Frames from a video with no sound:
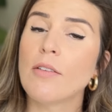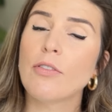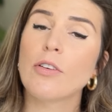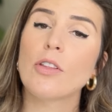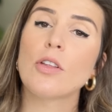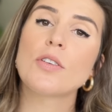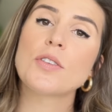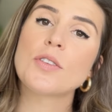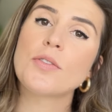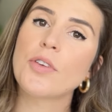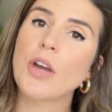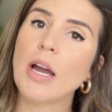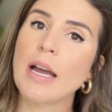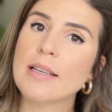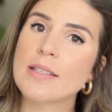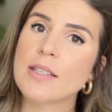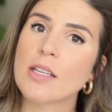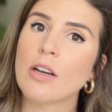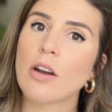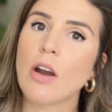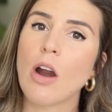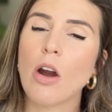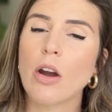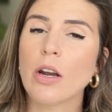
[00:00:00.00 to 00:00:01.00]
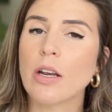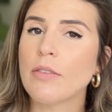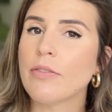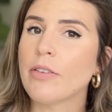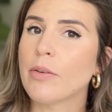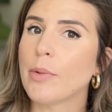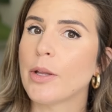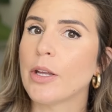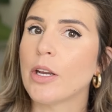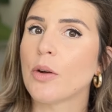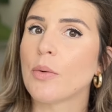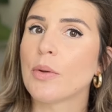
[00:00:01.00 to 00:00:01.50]
for those of you guys that are already
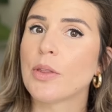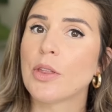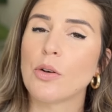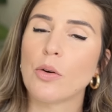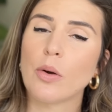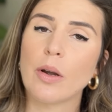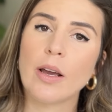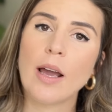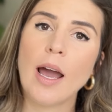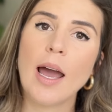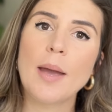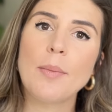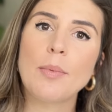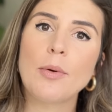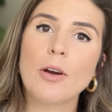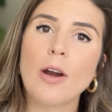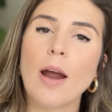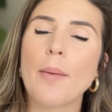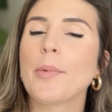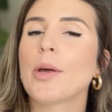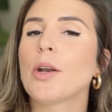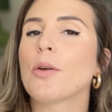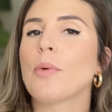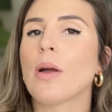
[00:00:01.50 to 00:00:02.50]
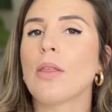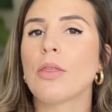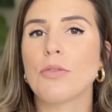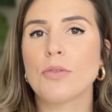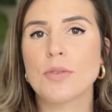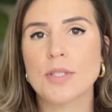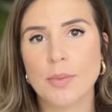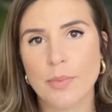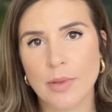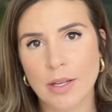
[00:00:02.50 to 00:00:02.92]
familiar with the Nordic Hyper, I'm gonna run through some of